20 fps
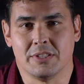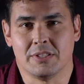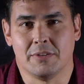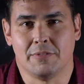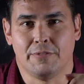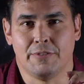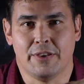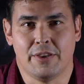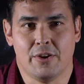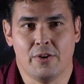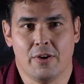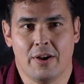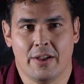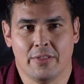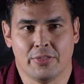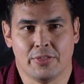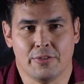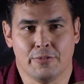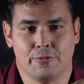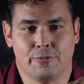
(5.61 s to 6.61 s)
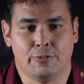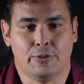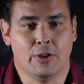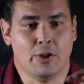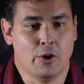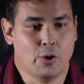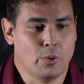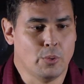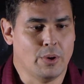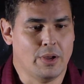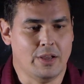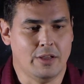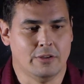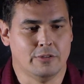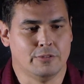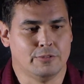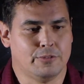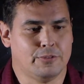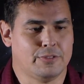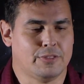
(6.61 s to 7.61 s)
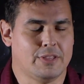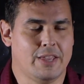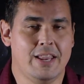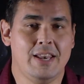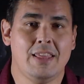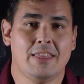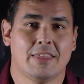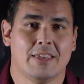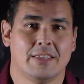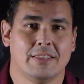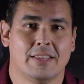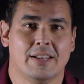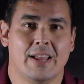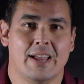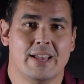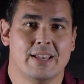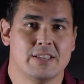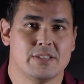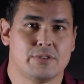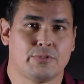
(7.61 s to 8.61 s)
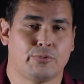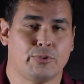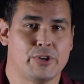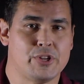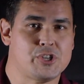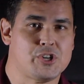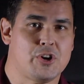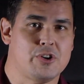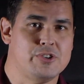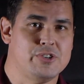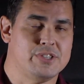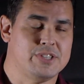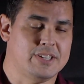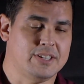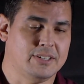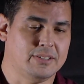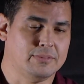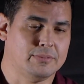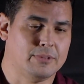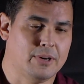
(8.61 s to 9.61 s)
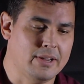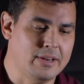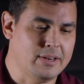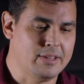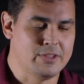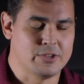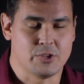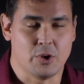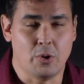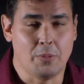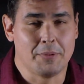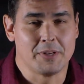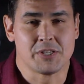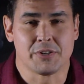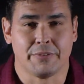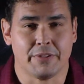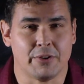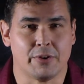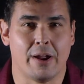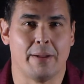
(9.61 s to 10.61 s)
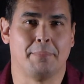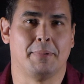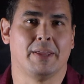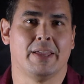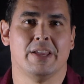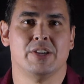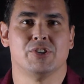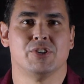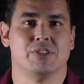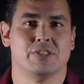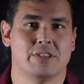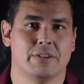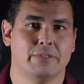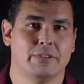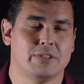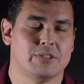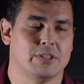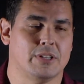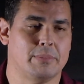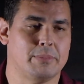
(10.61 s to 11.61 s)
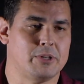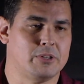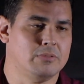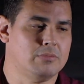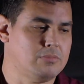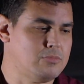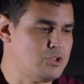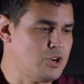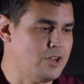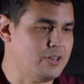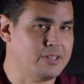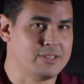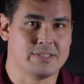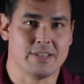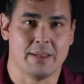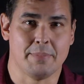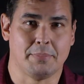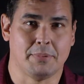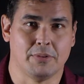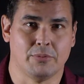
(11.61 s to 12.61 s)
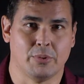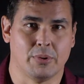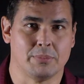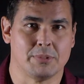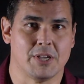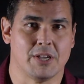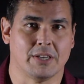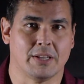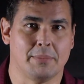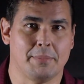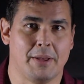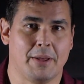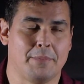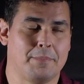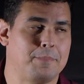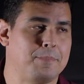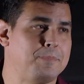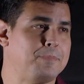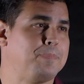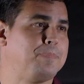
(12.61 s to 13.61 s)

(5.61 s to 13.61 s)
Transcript: it to figure out the flow of anything that has free charges in it, right? And there's a whole bunch of other applications of it. So let me draw an example of what I'm talking about.